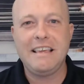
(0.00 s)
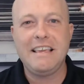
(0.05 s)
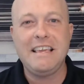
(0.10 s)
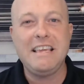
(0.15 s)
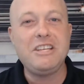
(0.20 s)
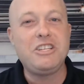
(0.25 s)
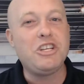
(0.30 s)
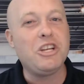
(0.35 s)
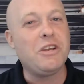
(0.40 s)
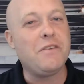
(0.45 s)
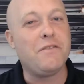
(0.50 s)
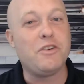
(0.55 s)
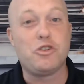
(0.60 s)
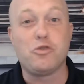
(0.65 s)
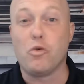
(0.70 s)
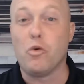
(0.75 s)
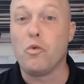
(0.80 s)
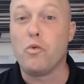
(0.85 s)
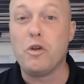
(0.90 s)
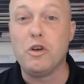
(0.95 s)
Each
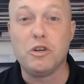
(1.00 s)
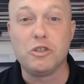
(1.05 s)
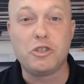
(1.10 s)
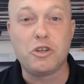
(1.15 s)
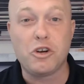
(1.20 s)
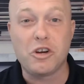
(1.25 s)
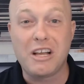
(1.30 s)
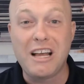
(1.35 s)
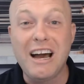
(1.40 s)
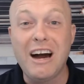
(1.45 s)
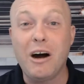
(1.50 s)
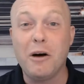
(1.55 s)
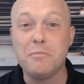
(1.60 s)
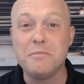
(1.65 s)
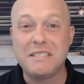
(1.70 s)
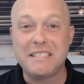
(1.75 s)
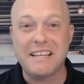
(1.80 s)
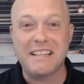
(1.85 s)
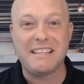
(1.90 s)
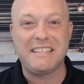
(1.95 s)
individual realtor
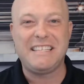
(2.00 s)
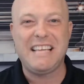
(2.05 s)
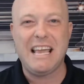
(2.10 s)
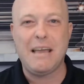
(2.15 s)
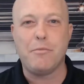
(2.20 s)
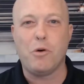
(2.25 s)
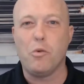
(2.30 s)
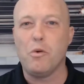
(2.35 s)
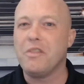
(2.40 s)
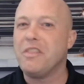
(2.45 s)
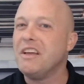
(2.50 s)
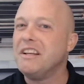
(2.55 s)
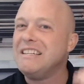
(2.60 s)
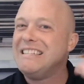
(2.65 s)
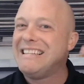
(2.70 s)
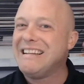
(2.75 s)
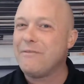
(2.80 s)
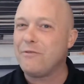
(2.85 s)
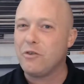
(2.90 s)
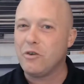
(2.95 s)
comes to the table with a
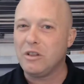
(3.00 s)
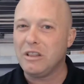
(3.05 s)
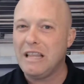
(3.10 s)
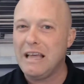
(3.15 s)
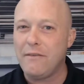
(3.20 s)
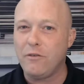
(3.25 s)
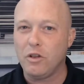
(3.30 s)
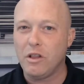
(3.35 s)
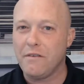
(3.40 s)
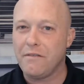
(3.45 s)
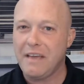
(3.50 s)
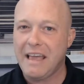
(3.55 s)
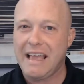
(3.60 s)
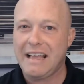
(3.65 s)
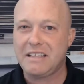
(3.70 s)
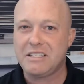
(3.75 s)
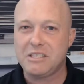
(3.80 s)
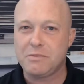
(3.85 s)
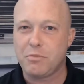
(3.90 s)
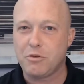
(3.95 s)
different level of
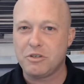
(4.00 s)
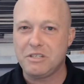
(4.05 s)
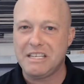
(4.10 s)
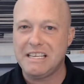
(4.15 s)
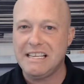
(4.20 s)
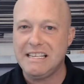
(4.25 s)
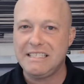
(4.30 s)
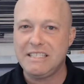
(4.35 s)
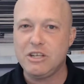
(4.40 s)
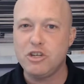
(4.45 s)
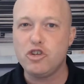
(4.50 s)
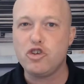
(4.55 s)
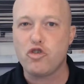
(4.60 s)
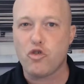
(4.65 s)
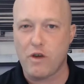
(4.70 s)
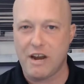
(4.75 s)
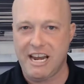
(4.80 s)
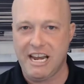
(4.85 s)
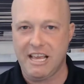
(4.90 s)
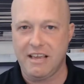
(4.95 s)
expertise and
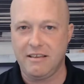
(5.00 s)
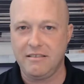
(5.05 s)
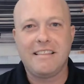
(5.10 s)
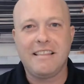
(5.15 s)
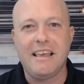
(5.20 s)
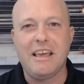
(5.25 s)
training.